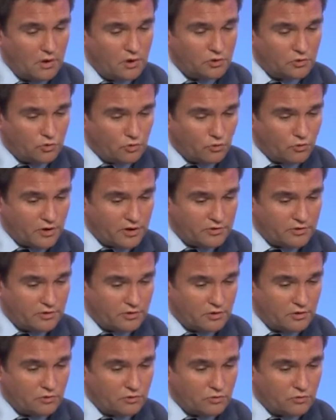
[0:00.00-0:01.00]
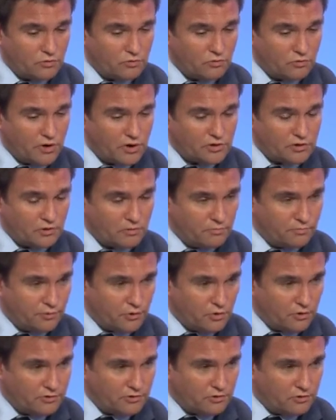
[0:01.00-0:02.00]
to Russian
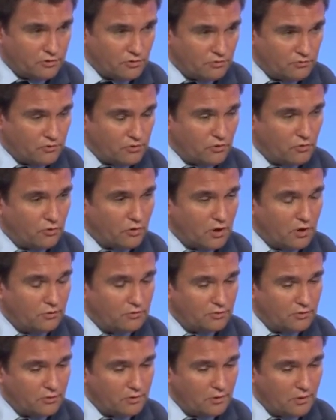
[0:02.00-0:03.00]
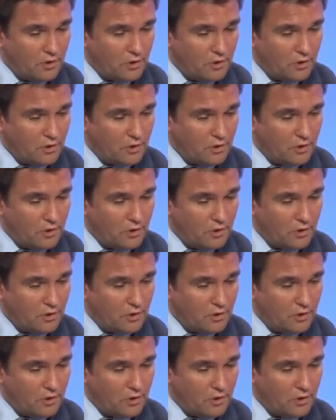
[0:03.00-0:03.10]
proxies on the ground,